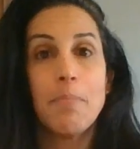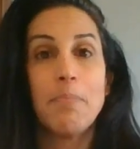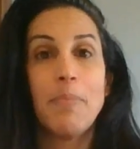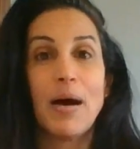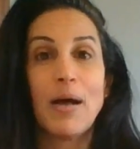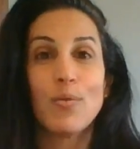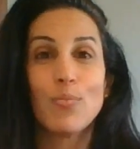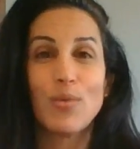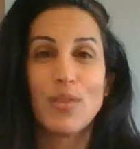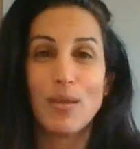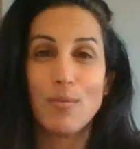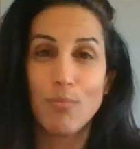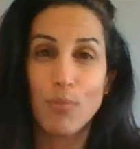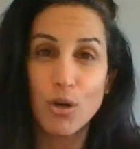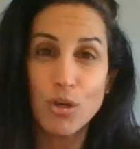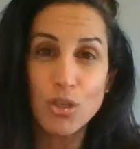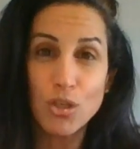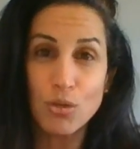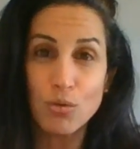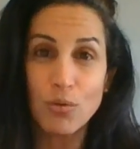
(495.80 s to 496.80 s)
But with
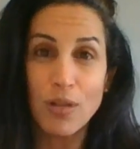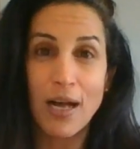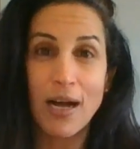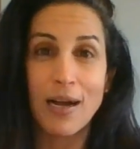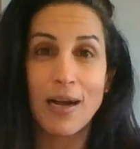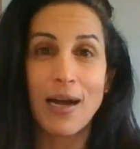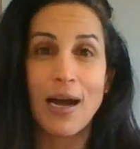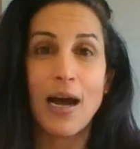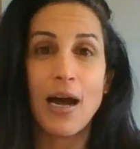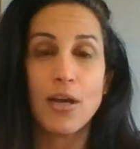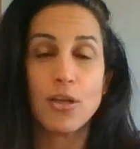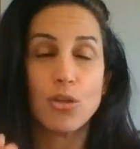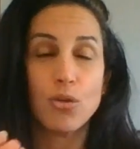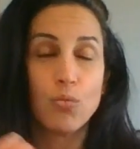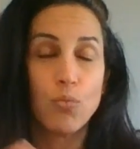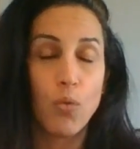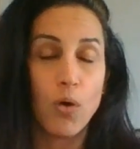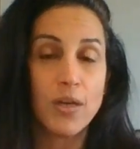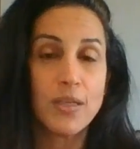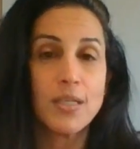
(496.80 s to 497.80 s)
emotional hunger,
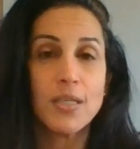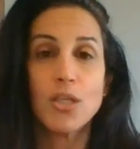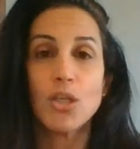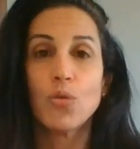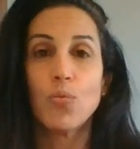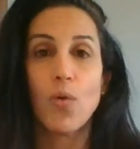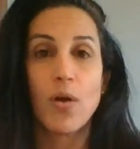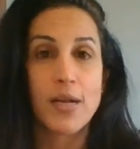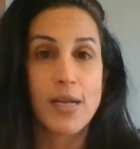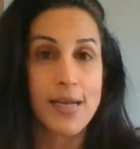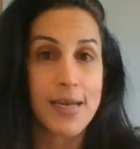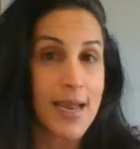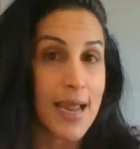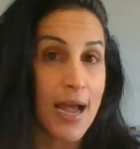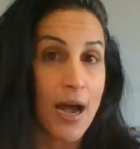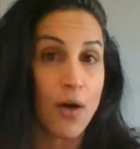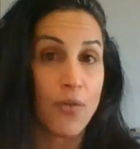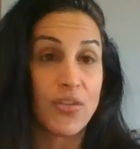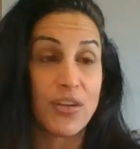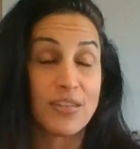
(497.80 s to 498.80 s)
you want it
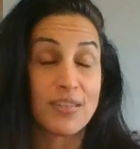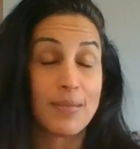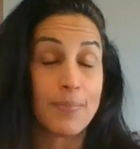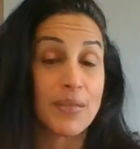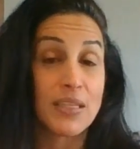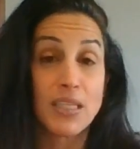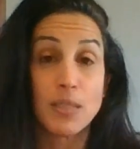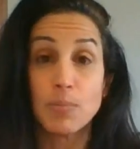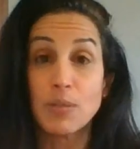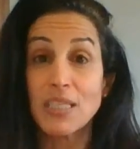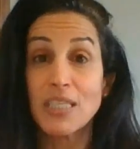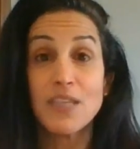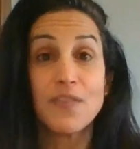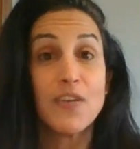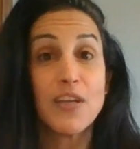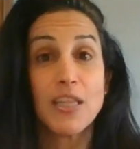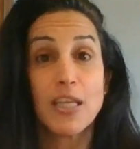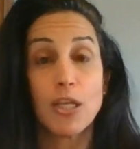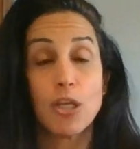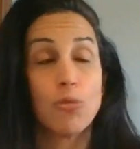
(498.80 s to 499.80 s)
now. There's something
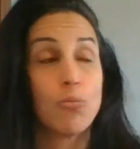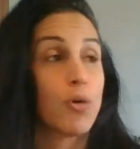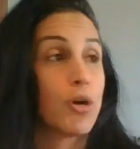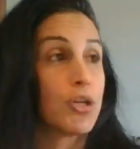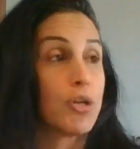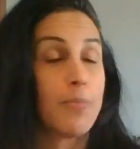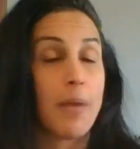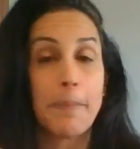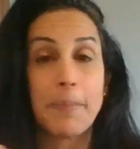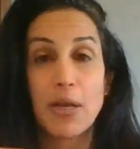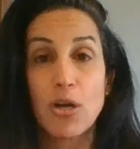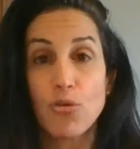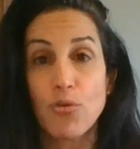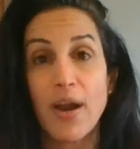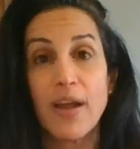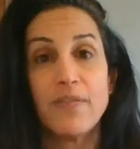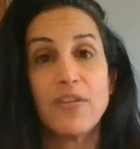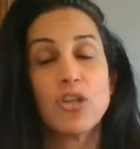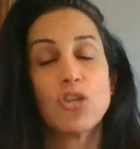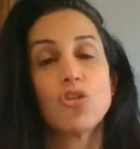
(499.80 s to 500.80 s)
specific that you want. You might be
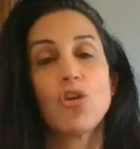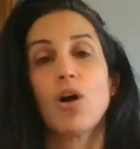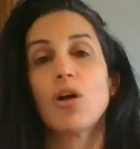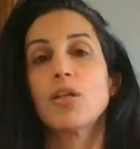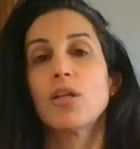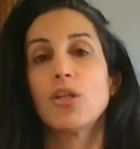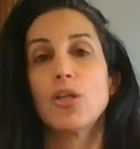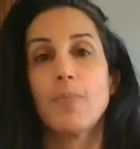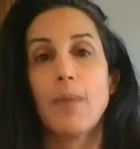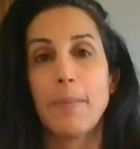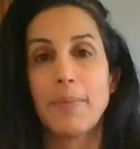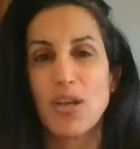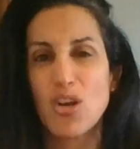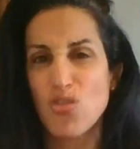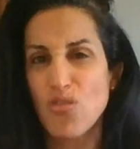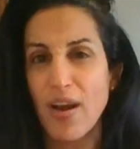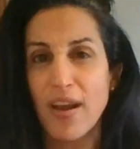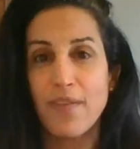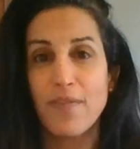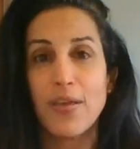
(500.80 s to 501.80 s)
craving chocolate, you might be
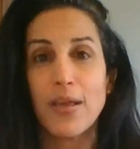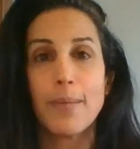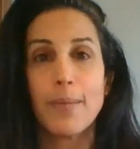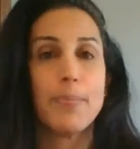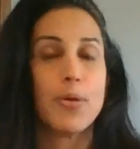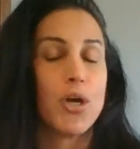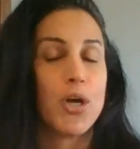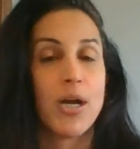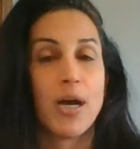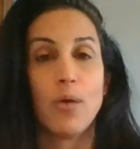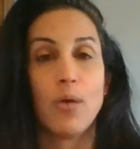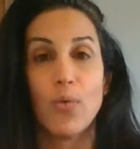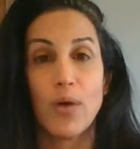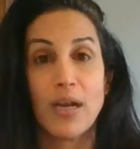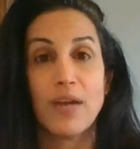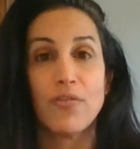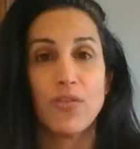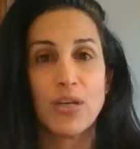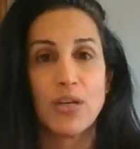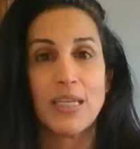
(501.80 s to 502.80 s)
craving a burger,
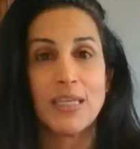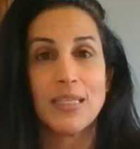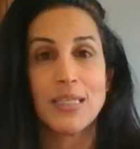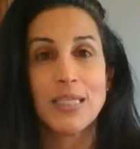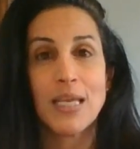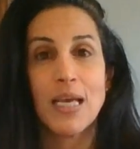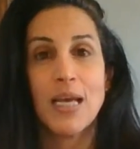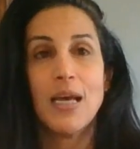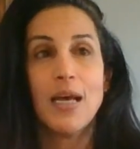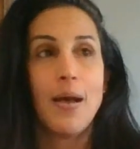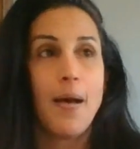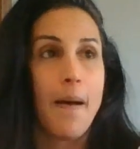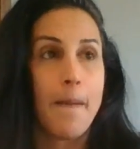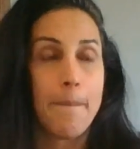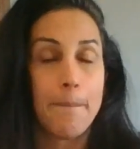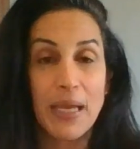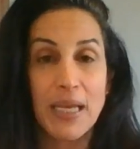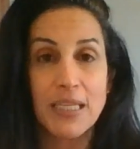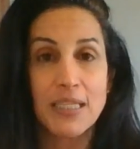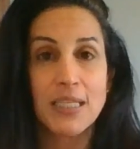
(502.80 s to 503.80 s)
whatever it is, a
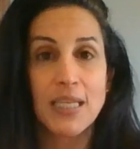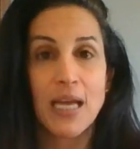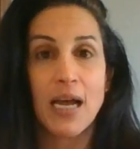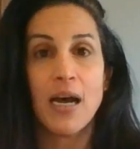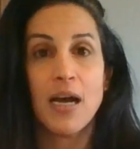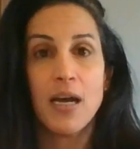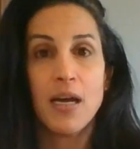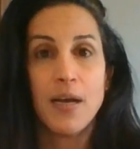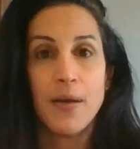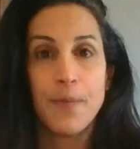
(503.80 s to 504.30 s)
pizza.